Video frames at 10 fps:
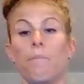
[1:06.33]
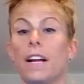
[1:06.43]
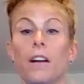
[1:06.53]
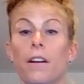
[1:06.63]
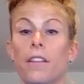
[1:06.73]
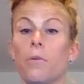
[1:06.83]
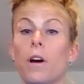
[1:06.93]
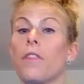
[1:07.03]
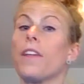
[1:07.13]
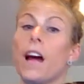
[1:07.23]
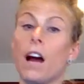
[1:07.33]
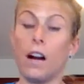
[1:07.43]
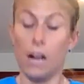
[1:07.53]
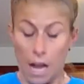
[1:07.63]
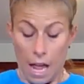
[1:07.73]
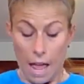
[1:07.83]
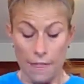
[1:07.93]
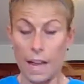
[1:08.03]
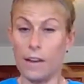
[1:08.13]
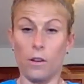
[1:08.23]
bigger than what they are,
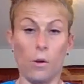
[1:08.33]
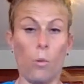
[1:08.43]
and then